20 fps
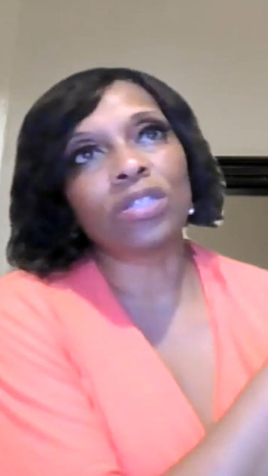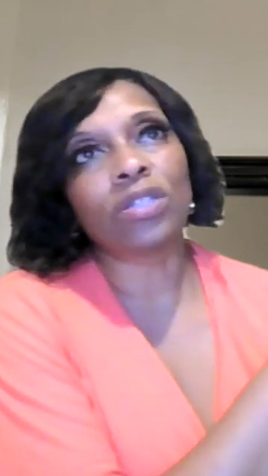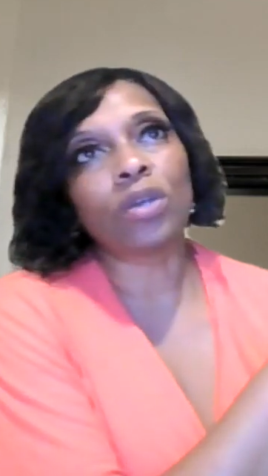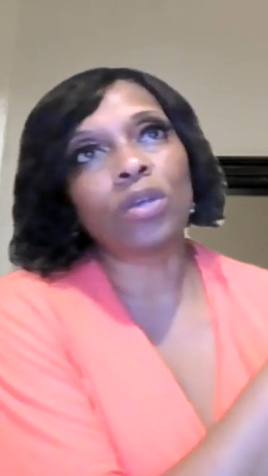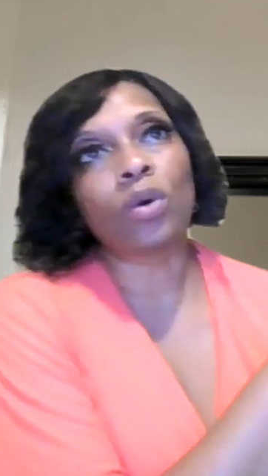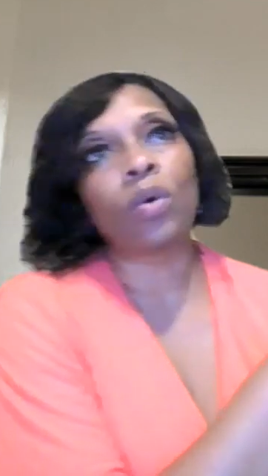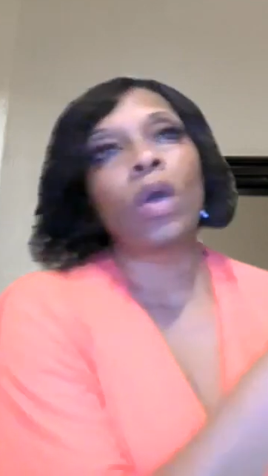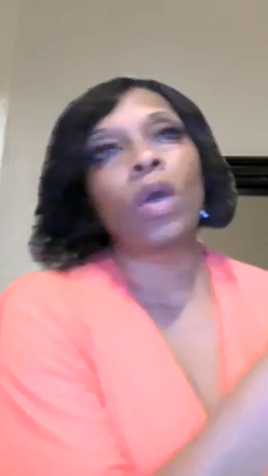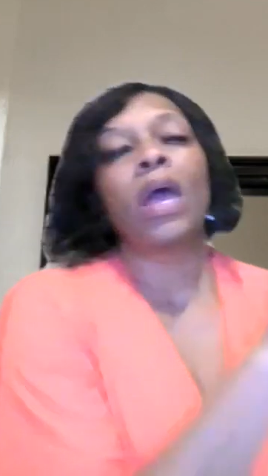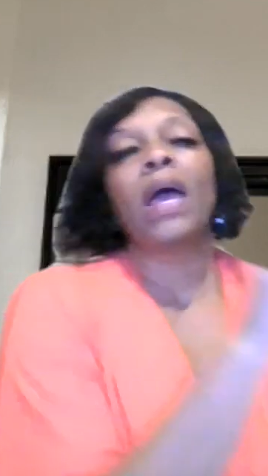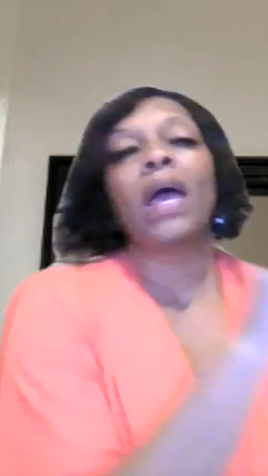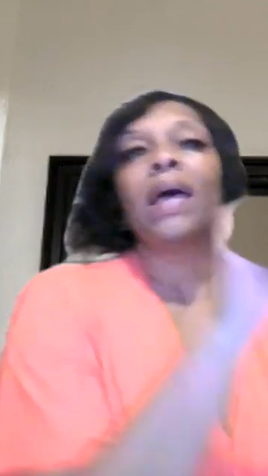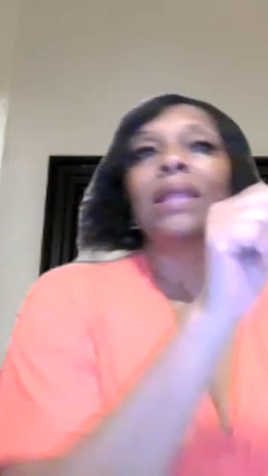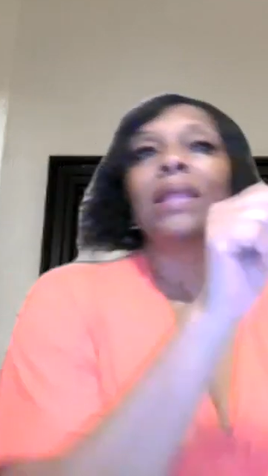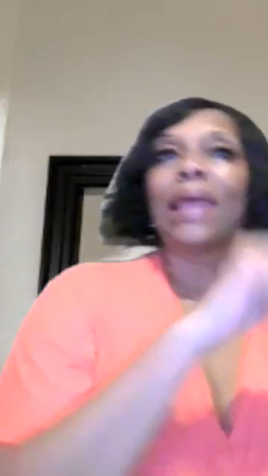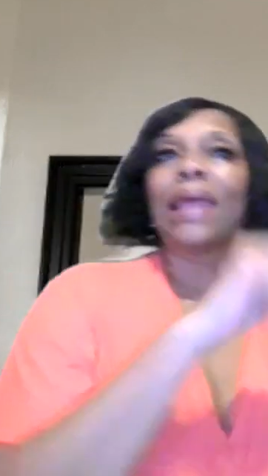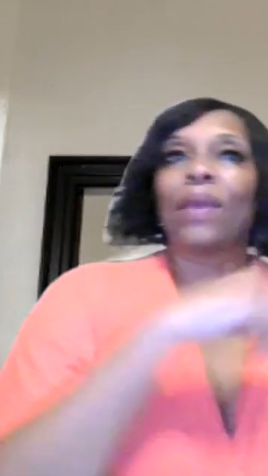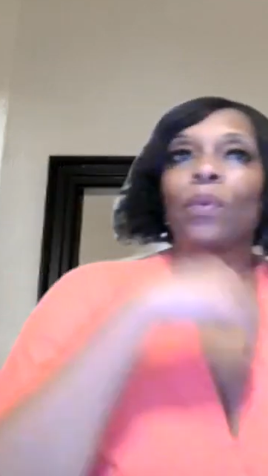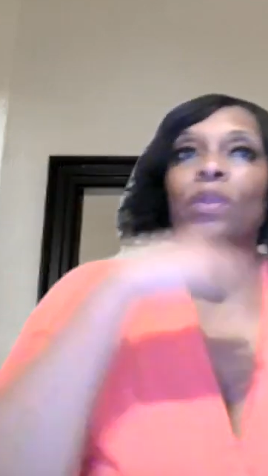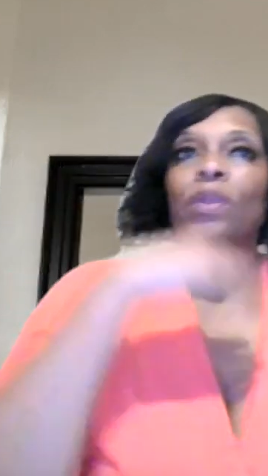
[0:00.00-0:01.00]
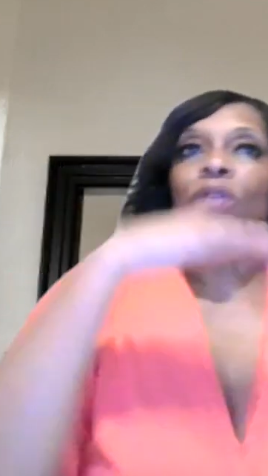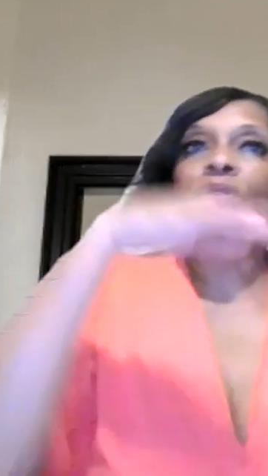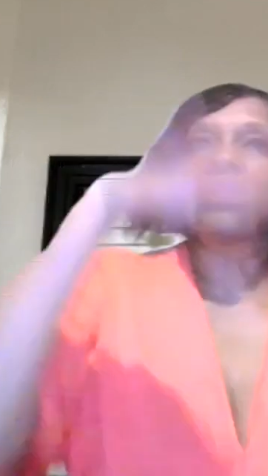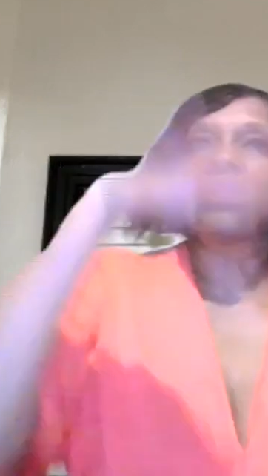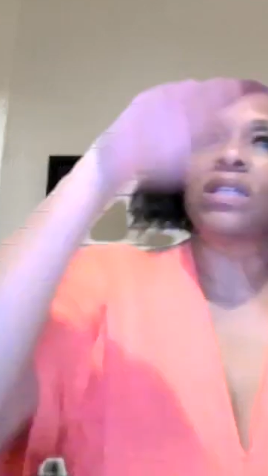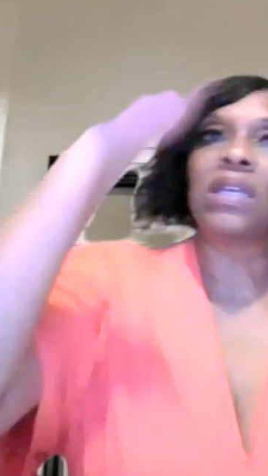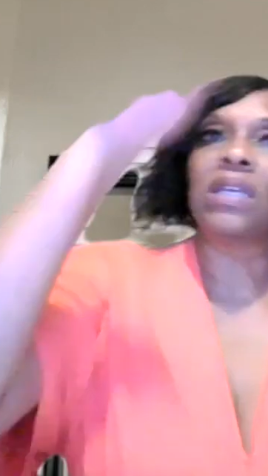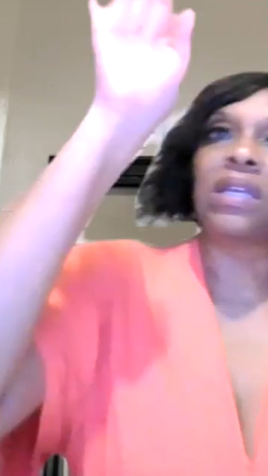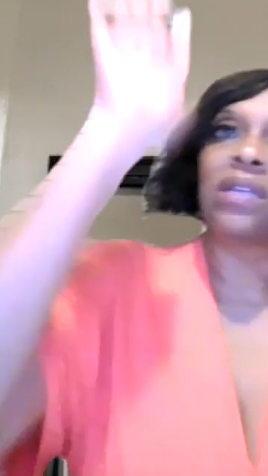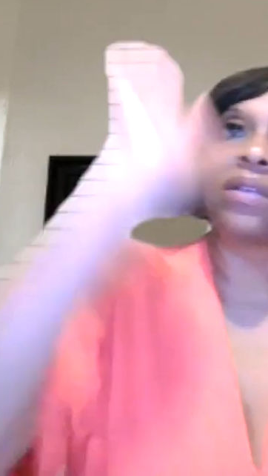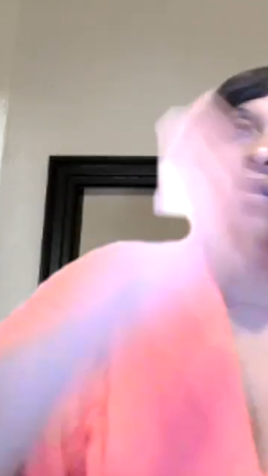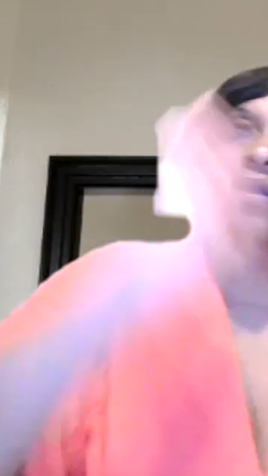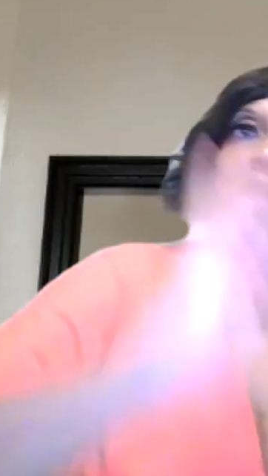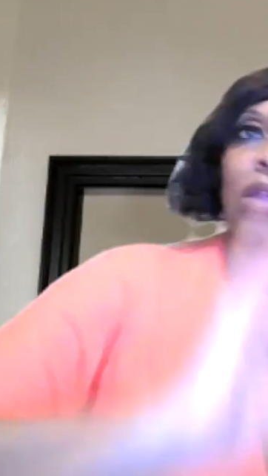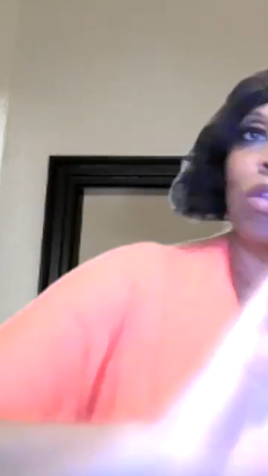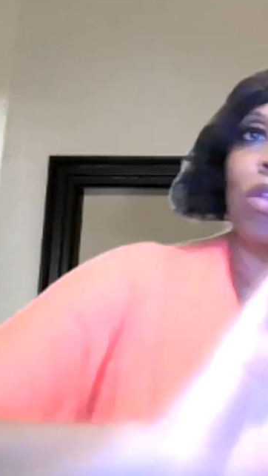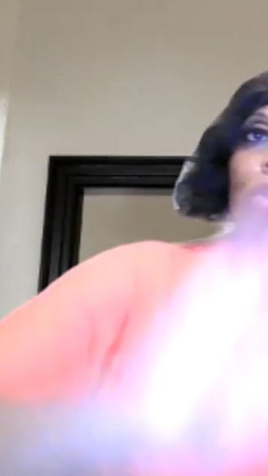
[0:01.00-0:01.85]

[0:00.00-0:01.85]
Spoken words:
So like when you see and